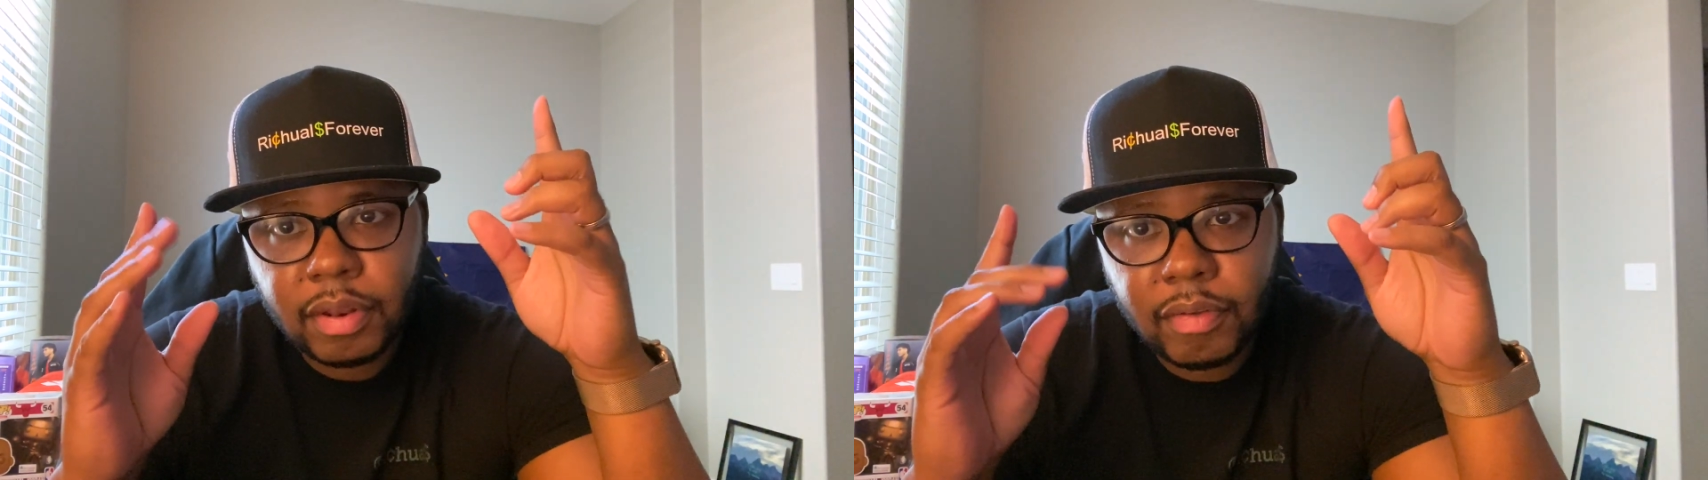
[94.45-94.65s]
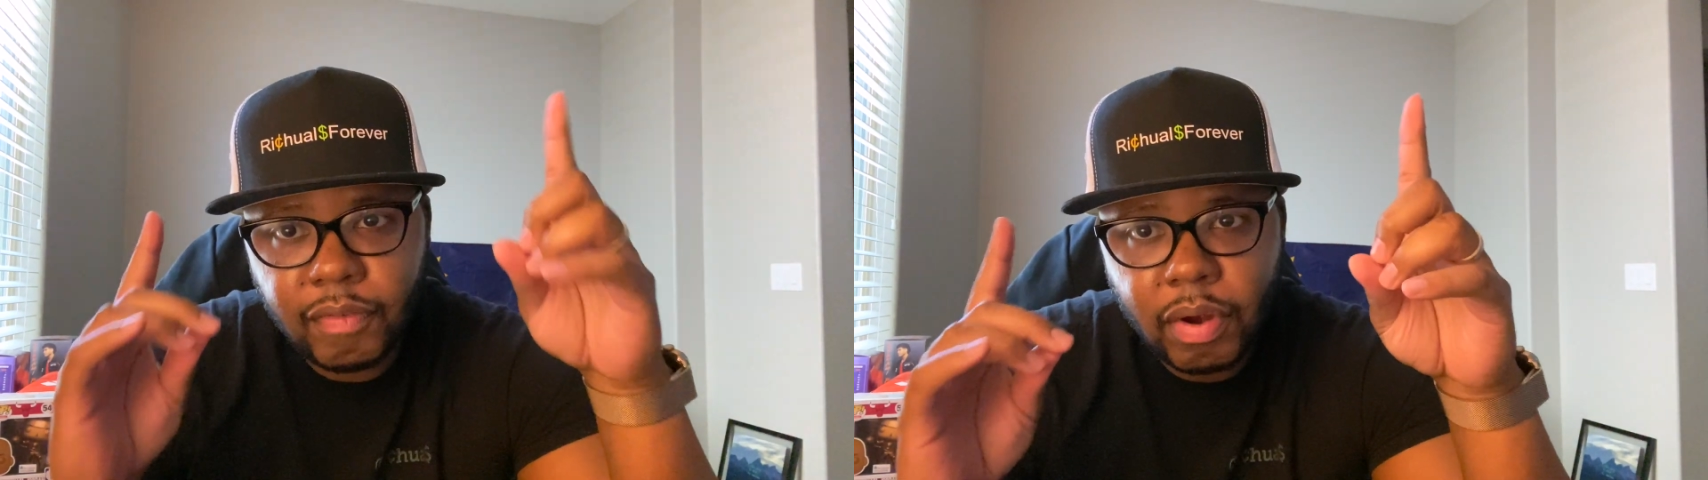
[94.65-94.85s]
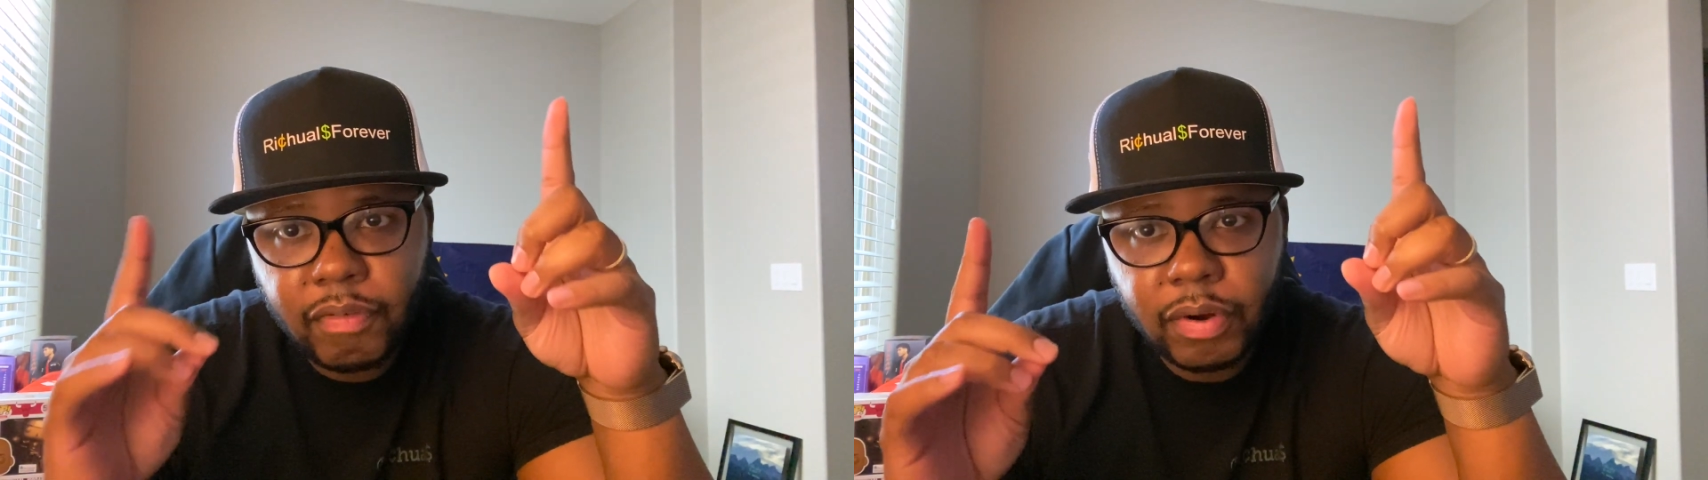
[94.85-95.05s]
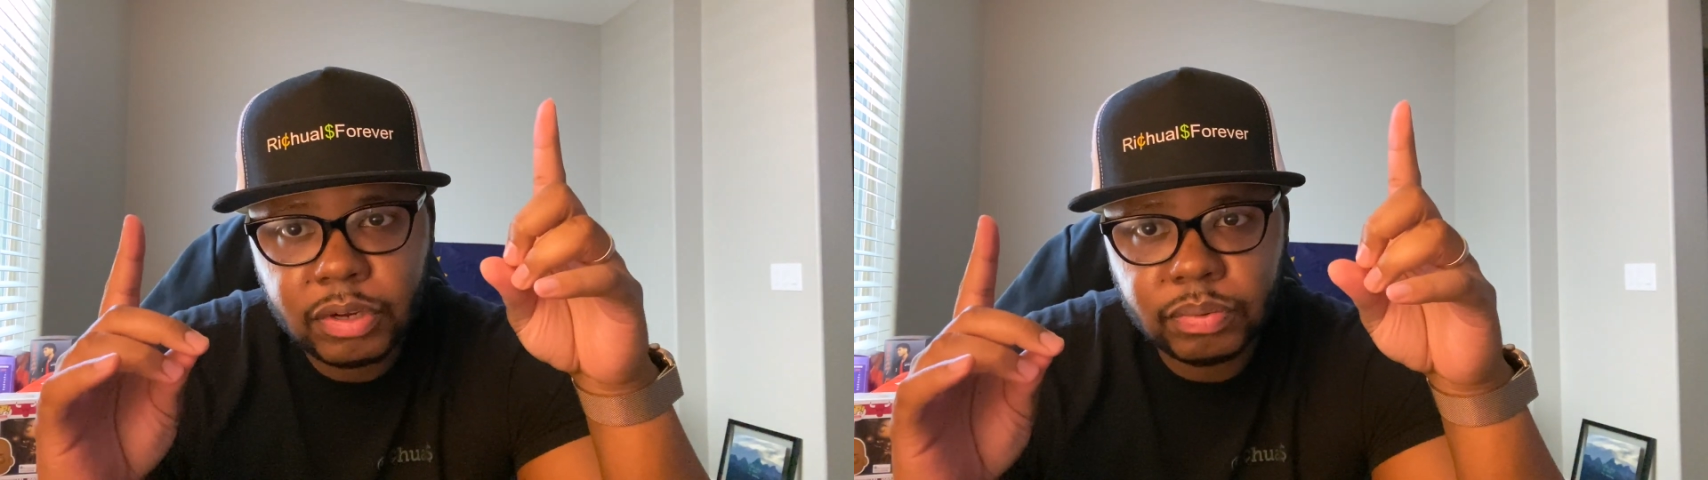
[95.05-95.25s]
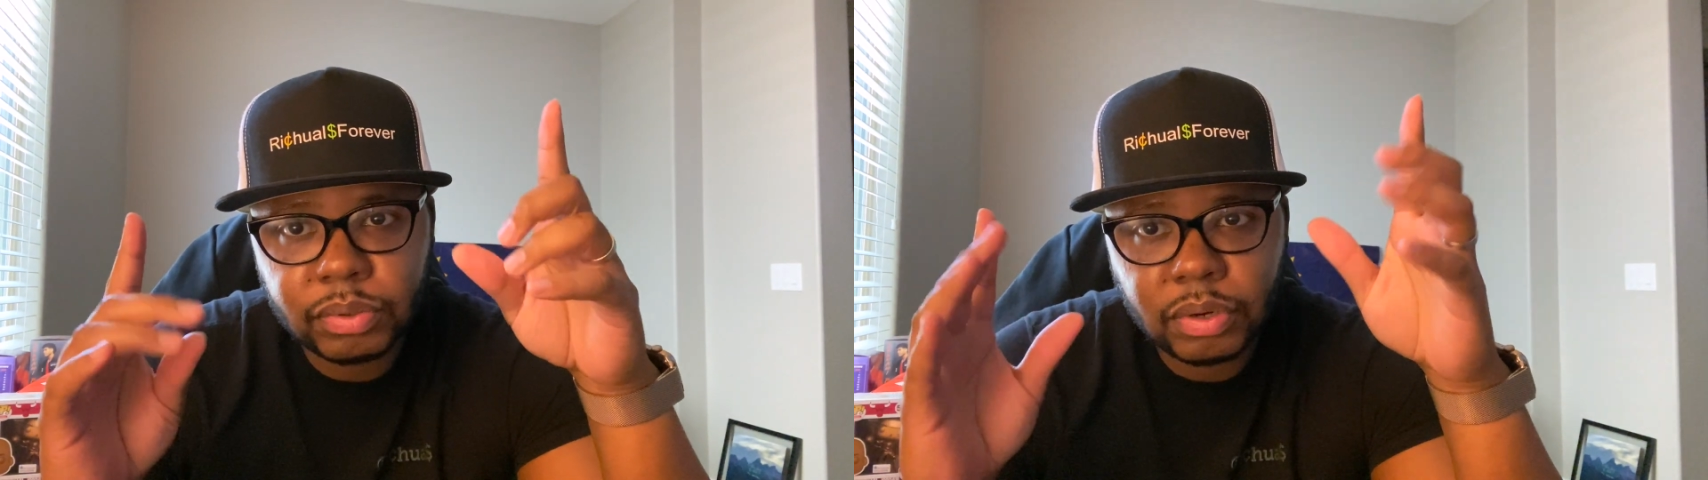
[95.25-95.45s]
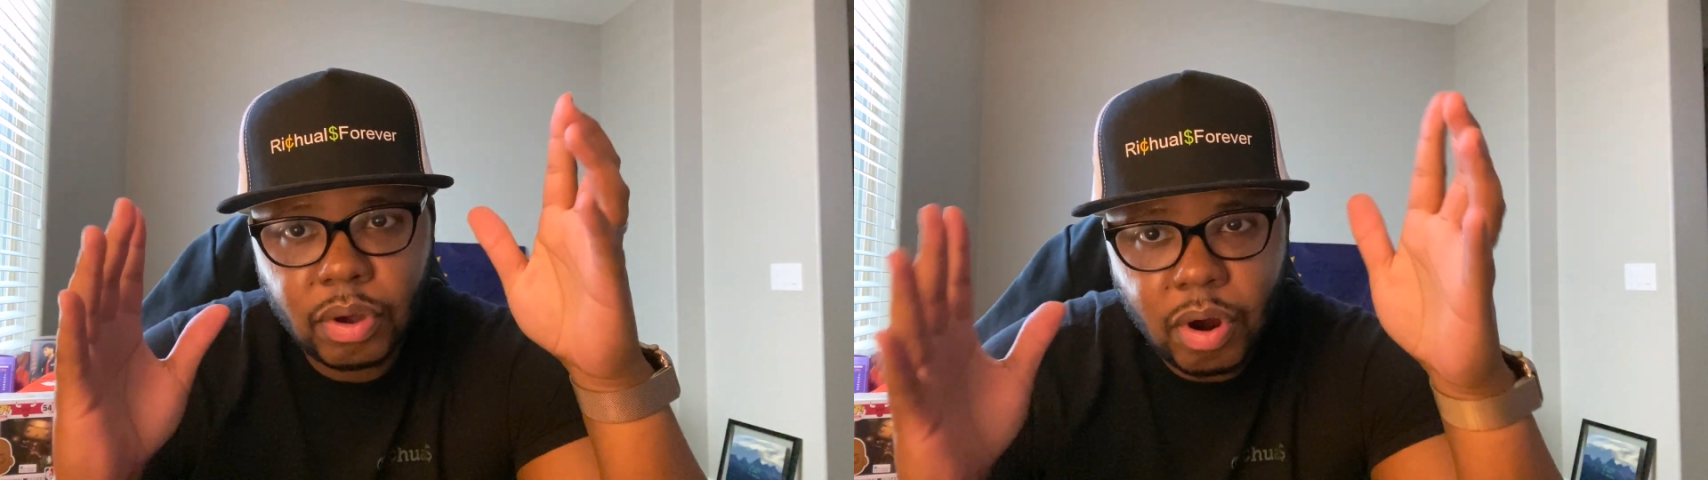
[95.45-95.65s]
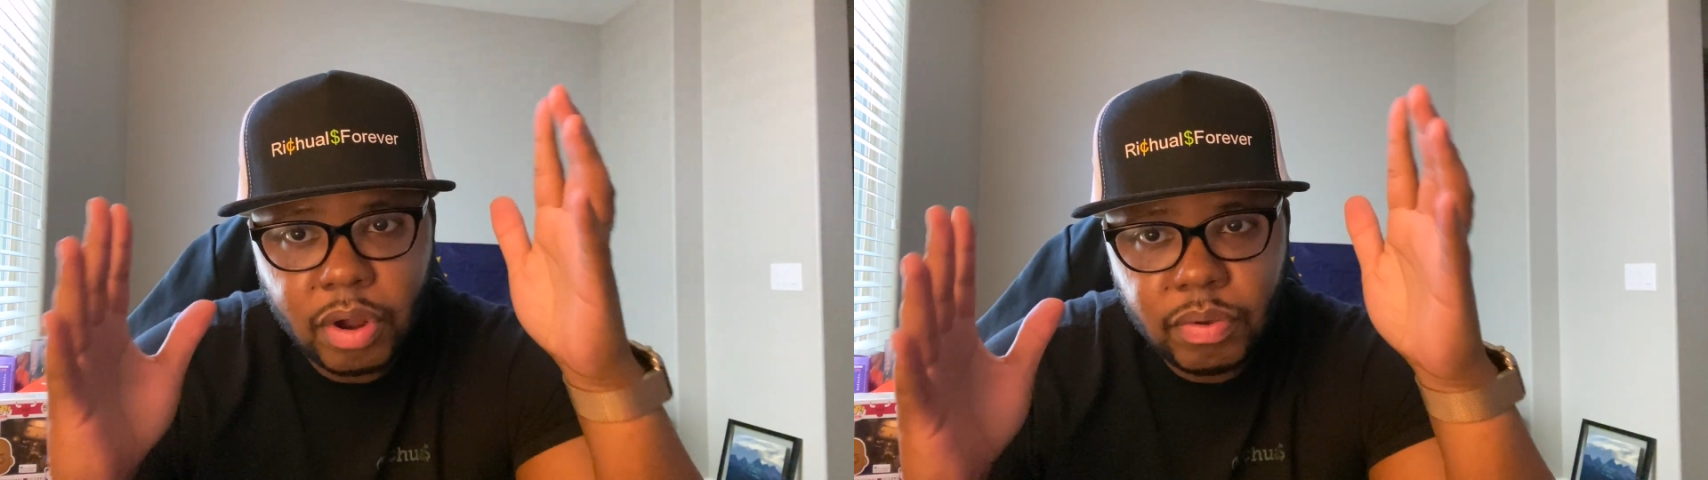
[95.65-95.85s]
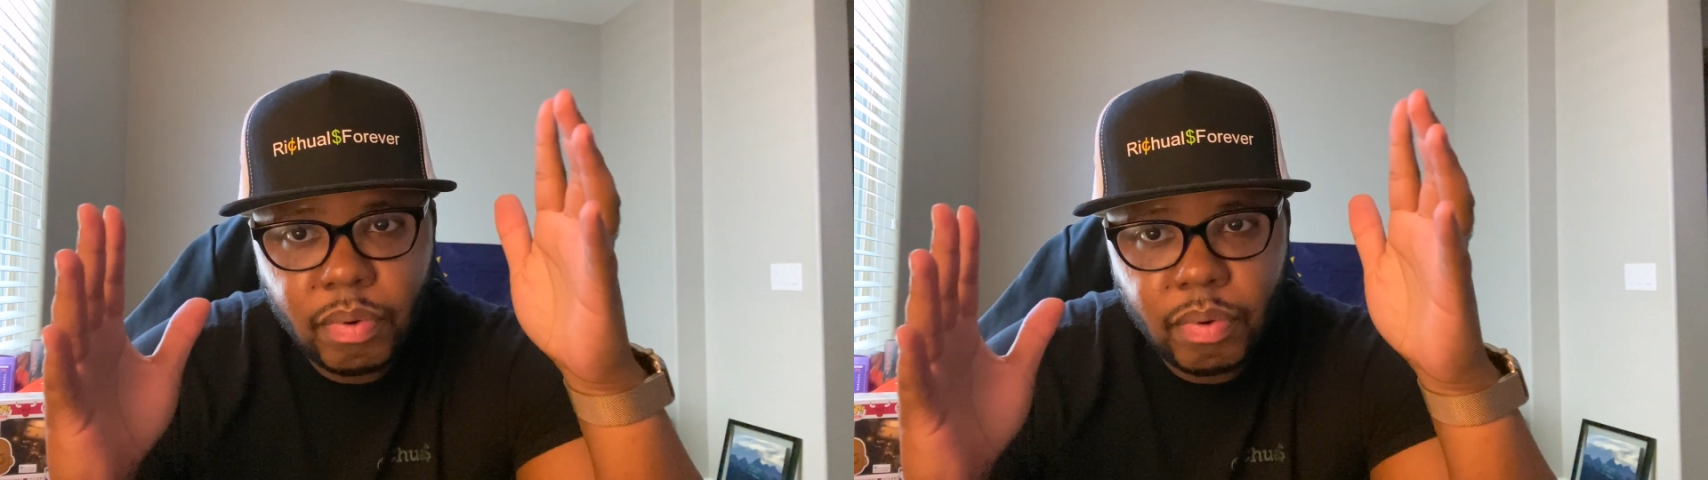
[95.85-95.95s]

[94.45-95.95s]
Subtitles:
The very first one. Are you